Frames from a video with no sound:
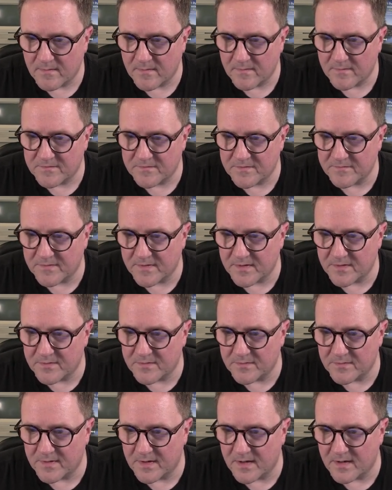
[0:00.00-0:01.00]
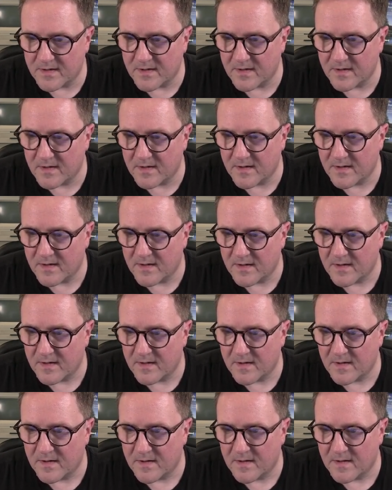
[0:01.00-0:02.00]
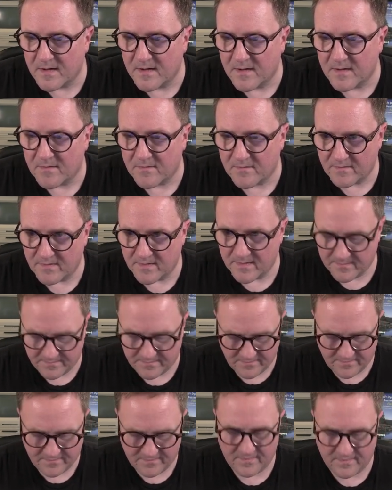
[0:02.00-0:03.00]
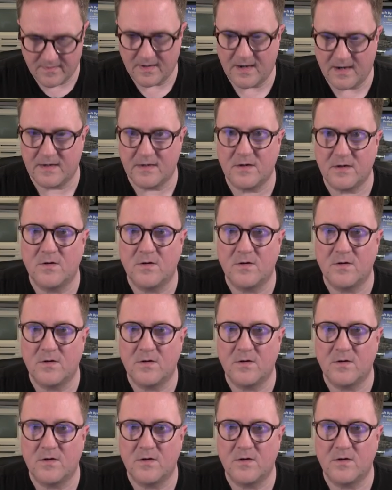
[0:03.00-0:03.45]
See if I can do that. Grab that